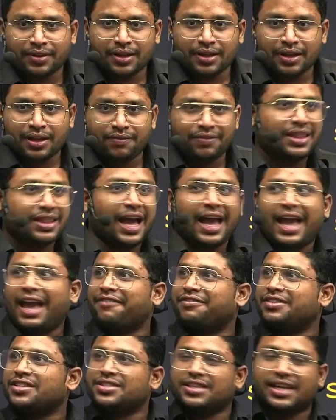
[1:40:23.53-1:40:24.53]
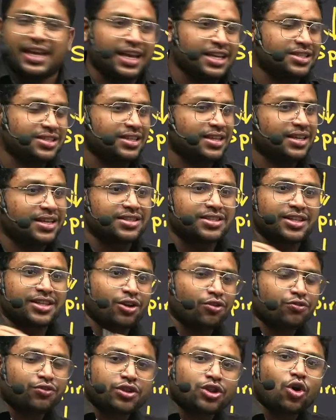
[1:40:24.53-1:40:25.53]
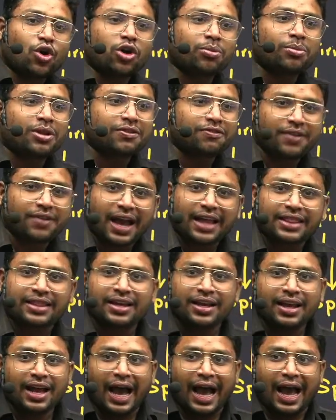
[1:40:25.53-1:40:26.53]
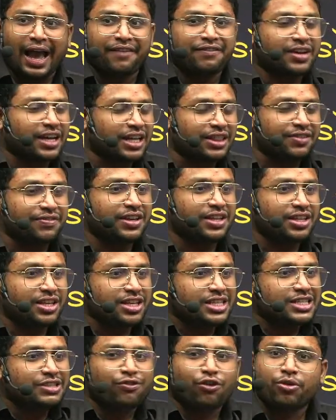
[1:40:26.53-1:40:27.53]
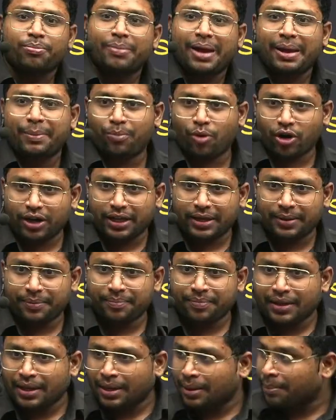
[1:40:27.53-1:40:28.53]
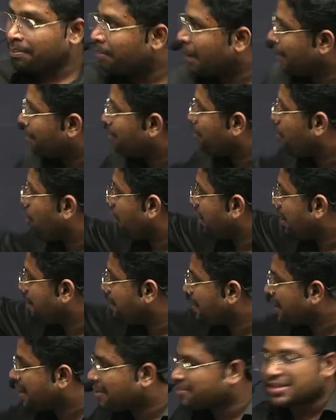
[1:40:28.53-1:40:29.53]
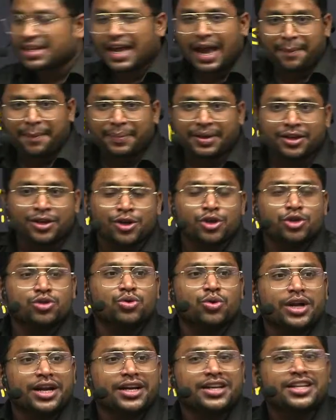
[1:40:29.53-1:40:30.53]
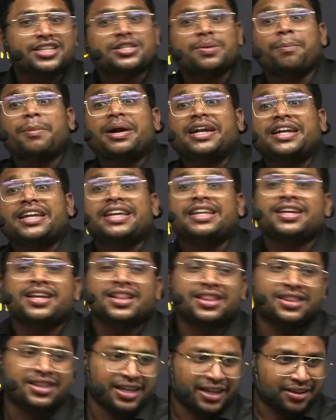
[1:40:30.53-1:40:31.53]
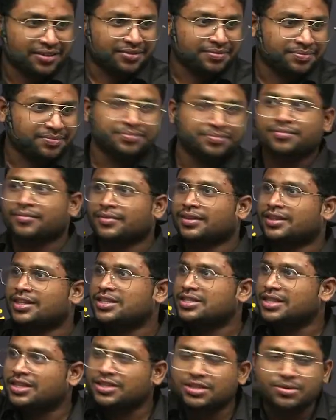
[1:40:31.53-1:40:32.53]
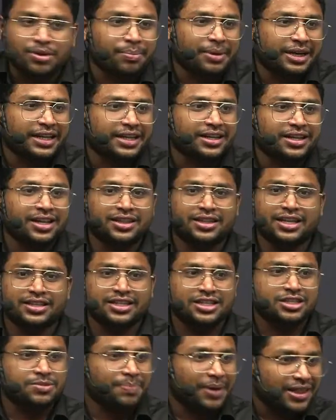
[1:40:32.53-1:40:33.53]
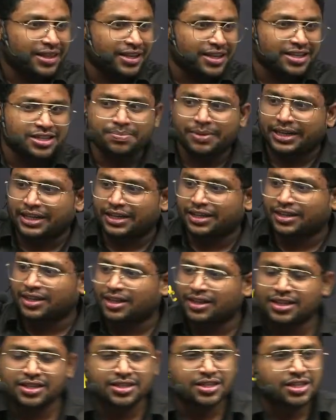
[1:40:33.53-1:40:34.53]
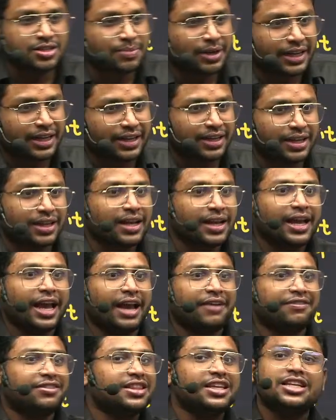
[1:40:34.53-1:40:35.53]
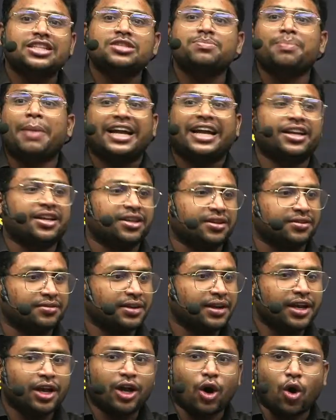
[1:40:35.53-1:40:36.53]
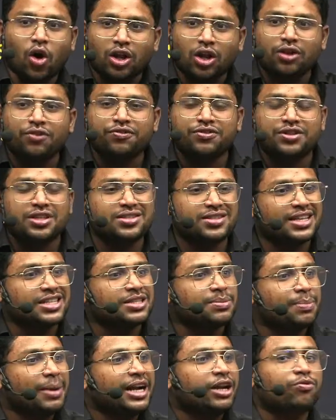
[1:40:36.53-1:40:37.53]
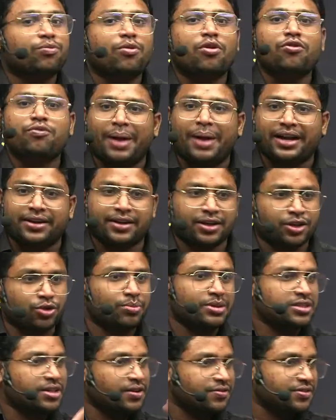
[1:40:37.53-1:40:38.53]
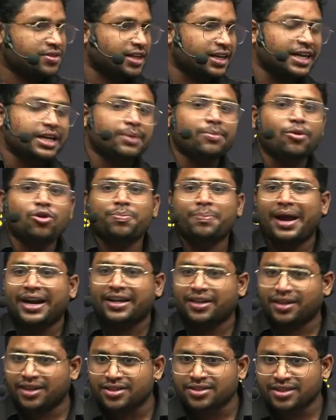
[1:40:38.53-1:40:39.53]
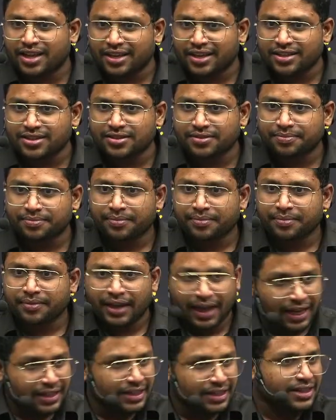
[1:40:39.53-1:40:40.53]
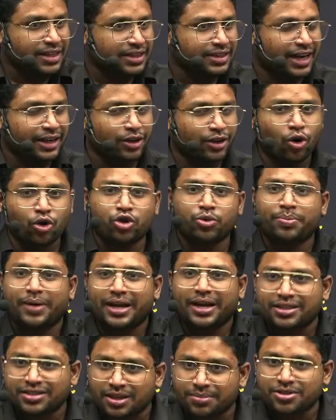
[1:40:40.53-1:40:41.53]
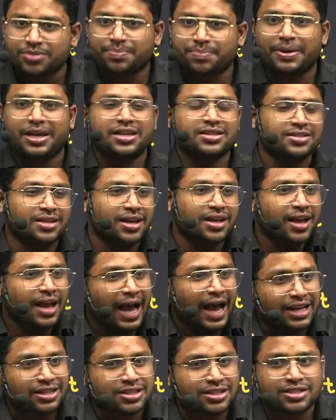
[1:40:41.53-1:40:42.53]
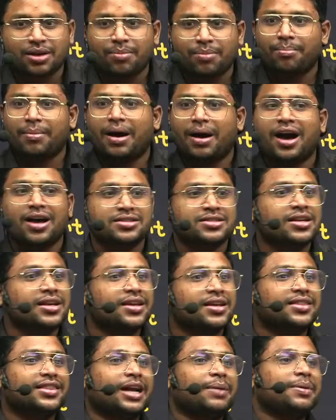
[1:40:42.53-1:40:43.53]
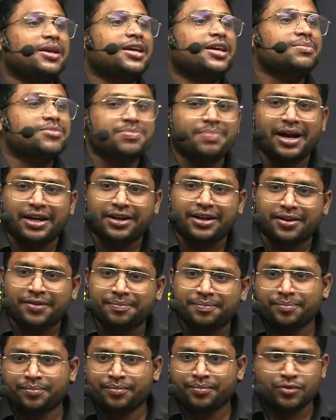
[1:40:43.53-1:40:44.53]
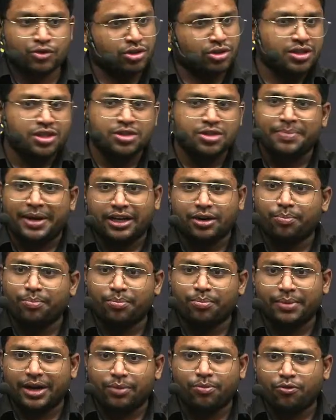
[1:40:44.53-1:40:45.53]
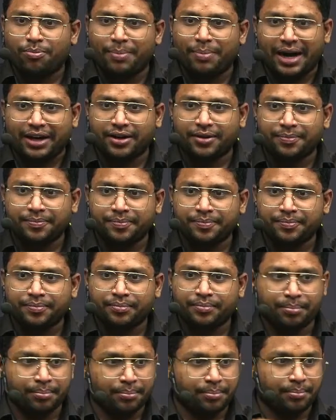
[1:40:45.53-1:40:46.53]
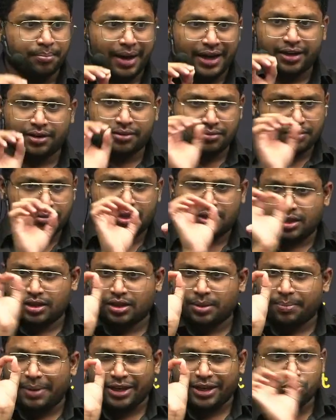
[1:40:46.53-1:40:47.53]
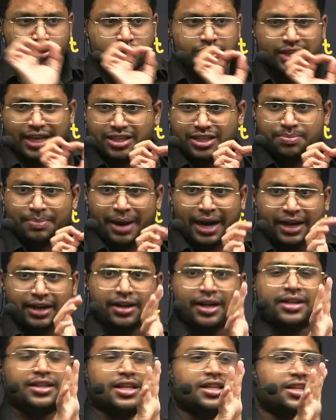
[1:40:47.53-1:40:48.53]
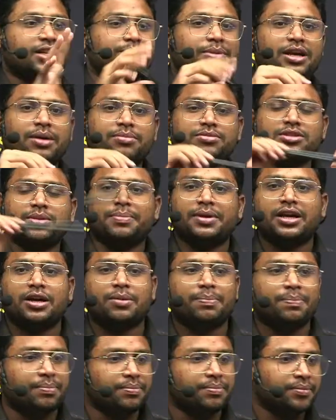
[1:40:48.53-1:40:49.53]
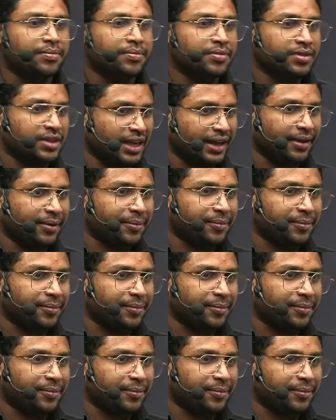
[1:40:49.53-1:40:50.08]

When I have this AC instead of a normal fan, I have convenience for my body. my body becomes happy. So it is material thing. This is a material thing, this pen is material, this is material, everything is matter. All of this is made up of matter. You must have studied about matter in science. Anything that occupies some space, has some mass, that becomes matter. So this is made up of matter. Matter in the minute size is matter, and then it becomes the bigger thing.